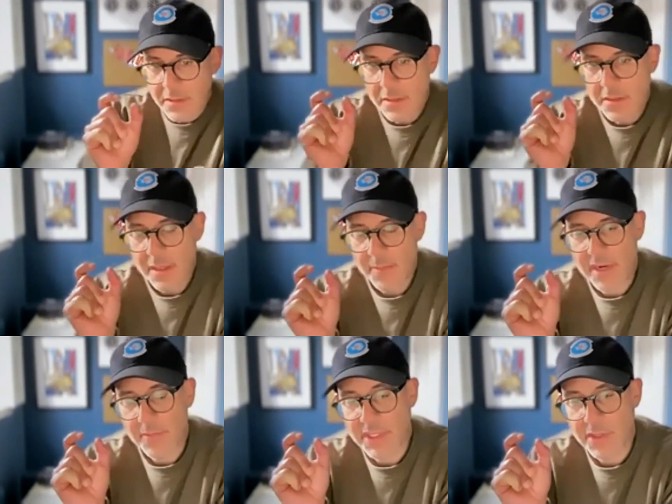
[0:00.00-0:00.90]
the amount of
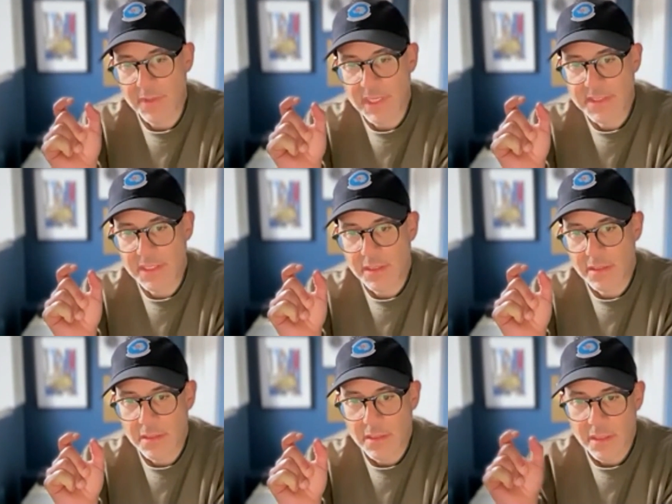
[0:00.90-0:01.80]
money you're raising,
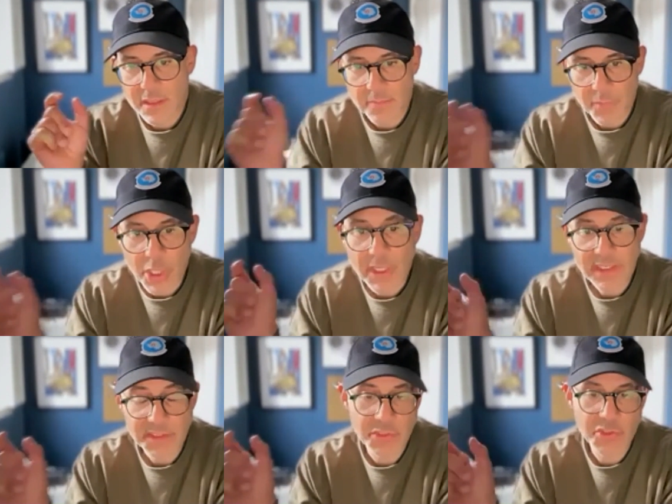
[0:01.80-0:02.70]
the market
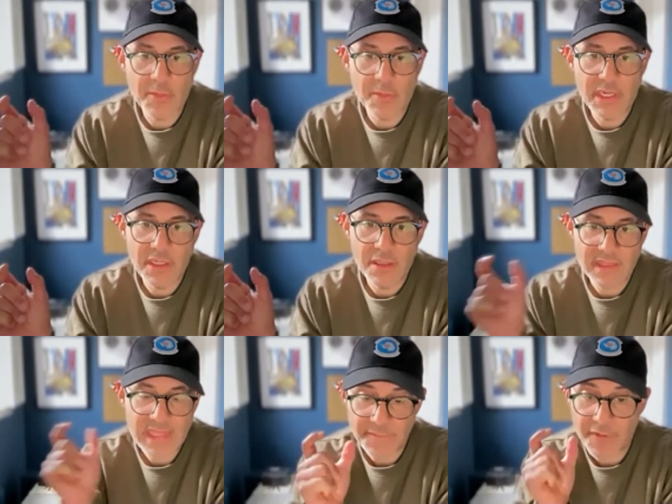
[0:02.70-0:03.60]
is determining
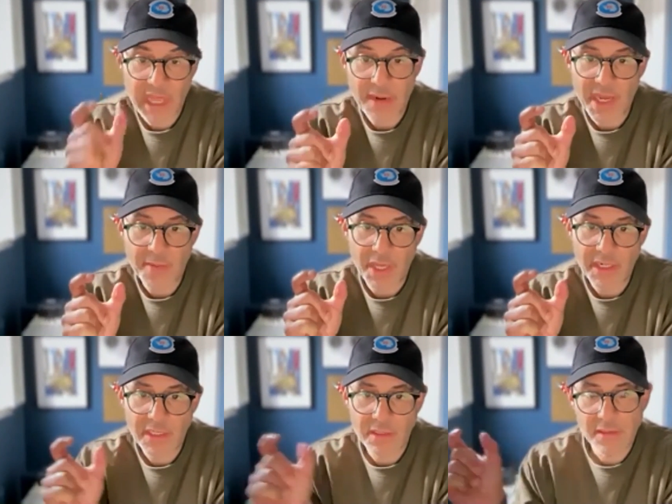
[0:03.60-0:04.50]
that for that amount of
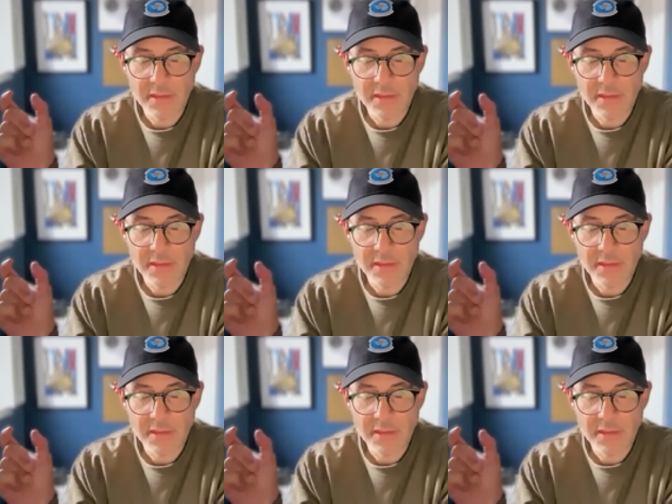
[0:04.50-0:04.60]
money,